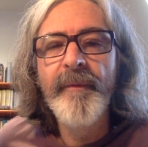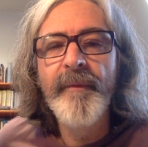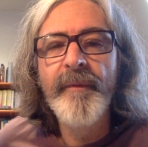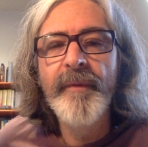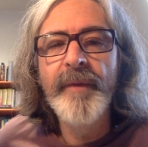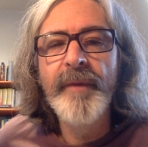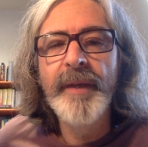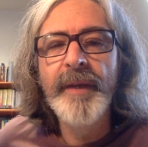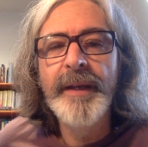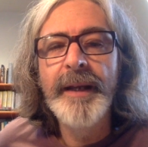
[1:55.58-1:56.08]

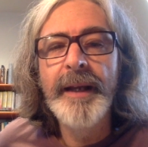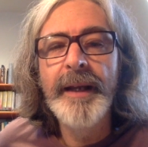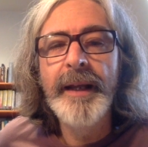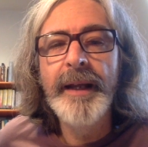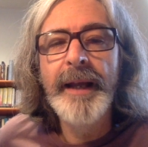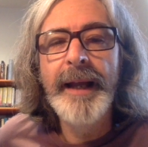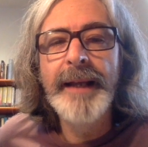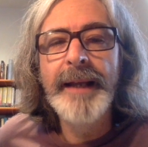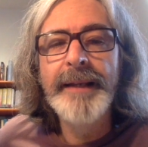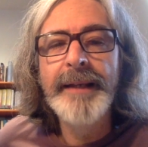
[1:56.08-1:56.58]
that
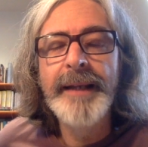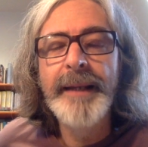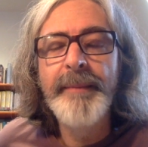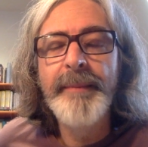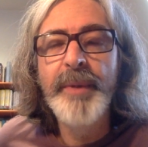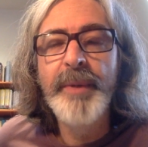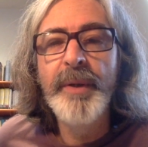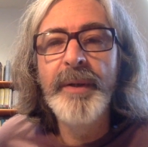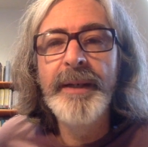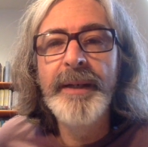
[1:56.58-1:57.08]
has a
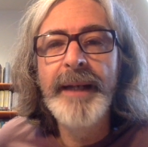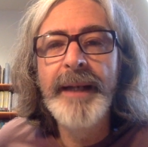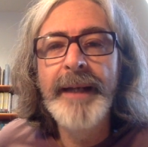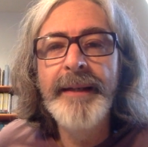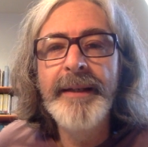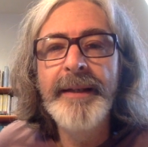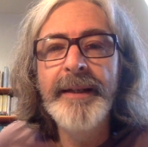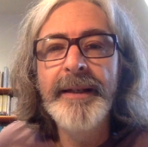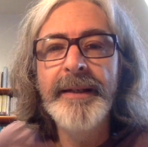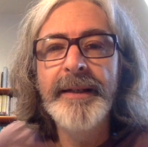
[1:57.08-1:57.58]
purely
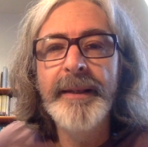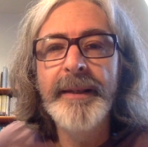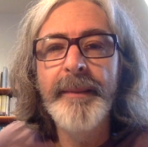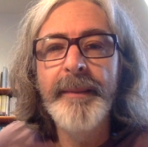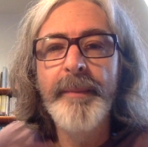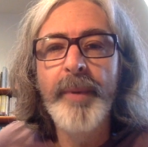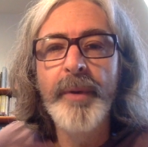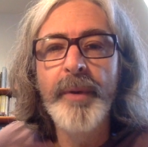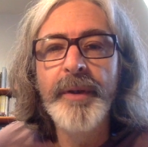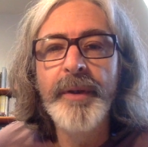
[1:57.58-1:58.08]

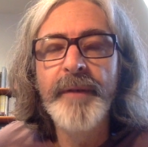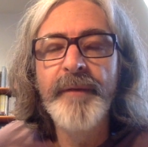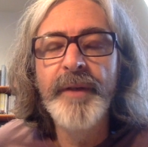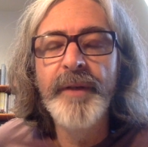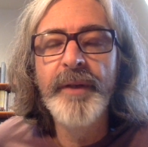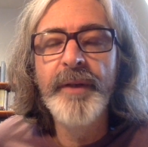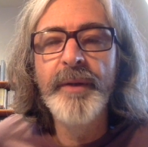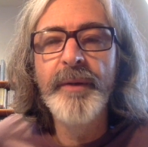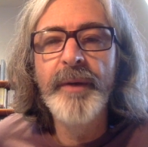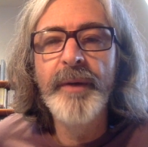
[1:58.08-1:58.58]
atheistic point of
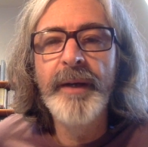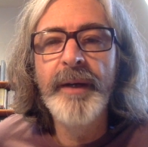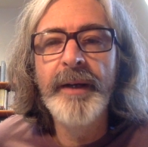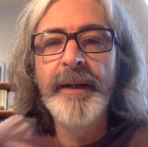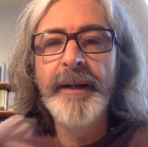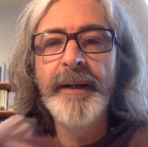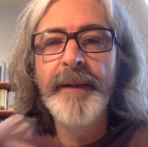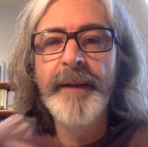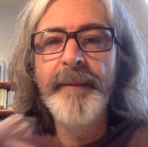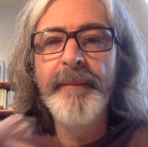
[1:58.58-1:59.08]
view.
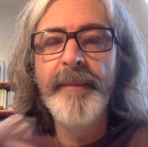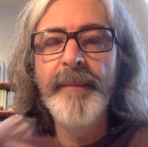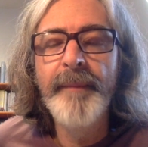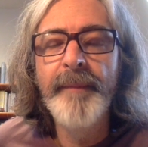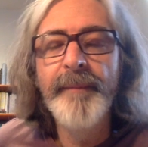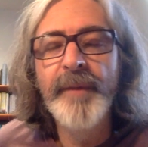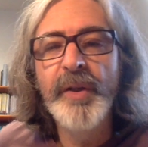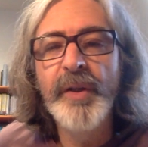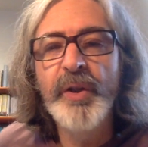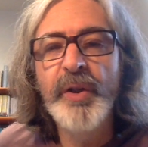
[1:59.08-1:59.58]

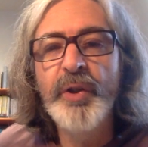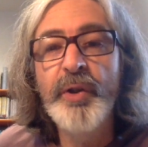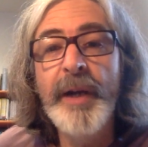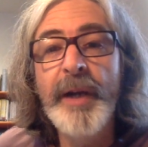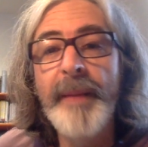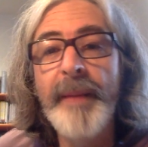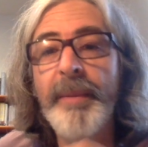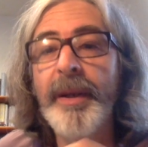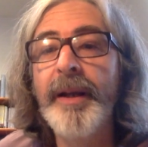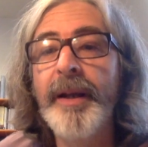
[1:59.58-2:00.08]
The
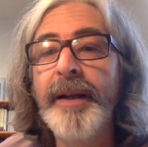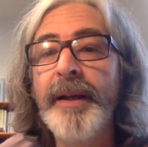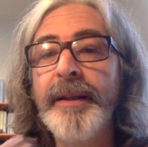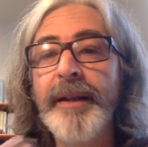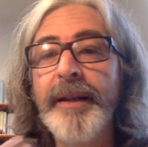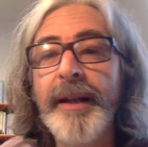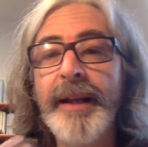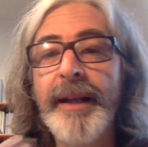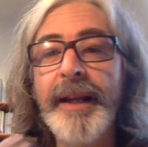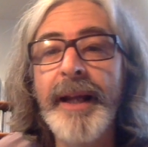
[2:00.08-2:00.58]
strap line
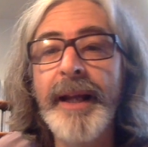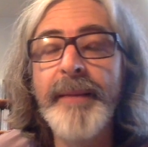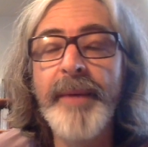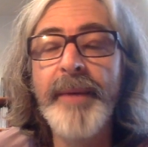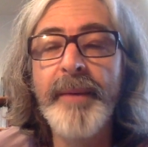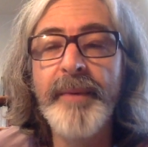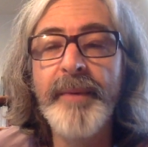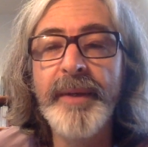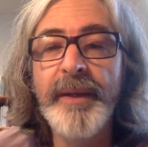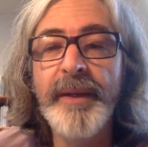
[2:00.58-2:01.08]
that I came
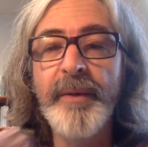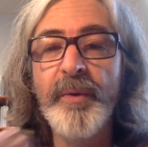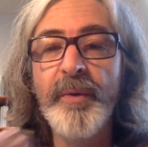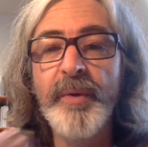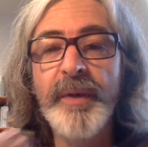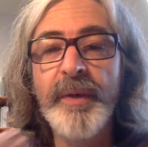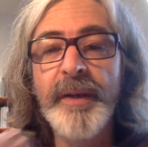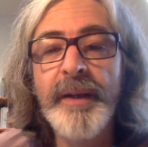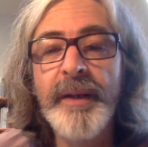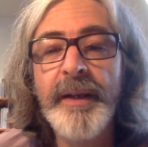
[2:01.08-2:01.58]
up with in
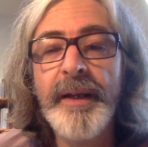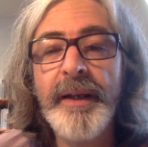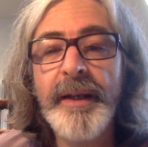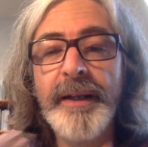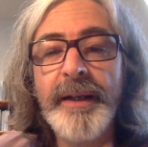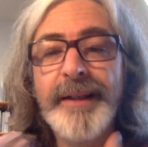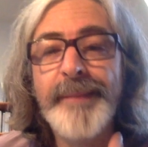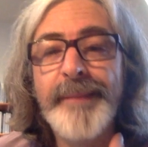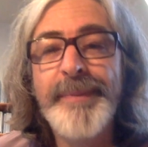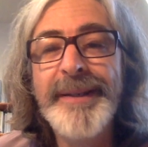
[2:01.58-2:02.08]
order
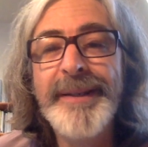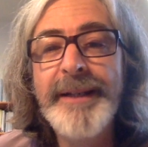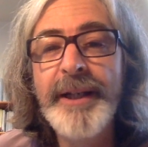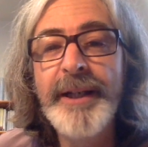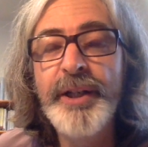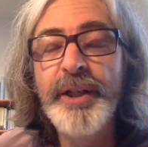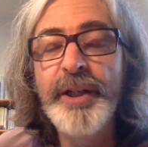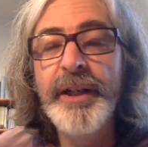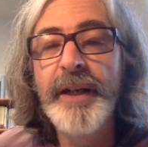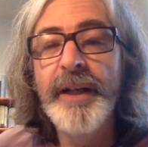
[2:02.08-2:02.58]
to
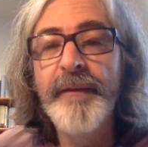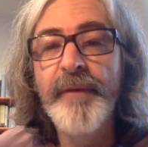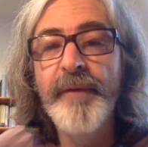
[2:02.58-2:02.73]
position it